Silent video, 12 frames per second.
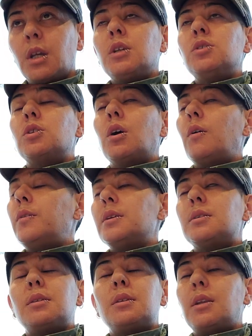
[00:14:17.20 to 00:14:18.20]
So
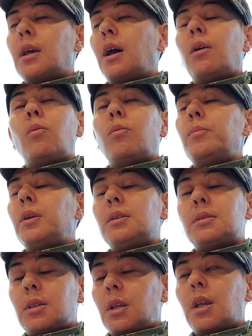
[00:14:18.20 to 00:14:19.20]
this is not me
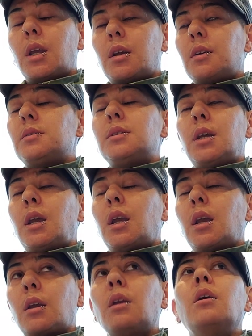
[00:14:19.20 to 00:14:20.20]
sitting here
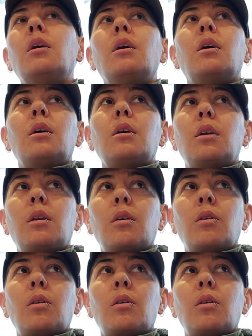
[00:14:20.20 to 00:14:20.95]
saying, I'm